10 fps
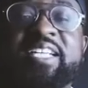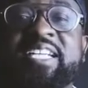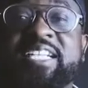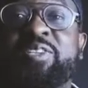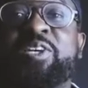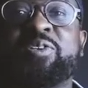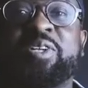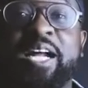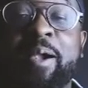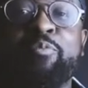is going to
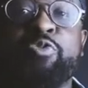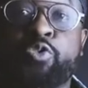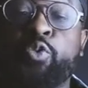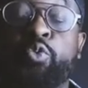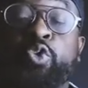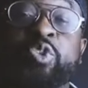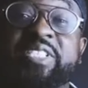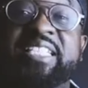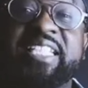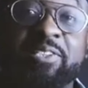come through your
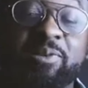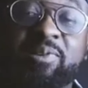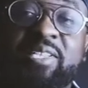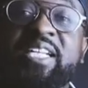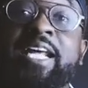skill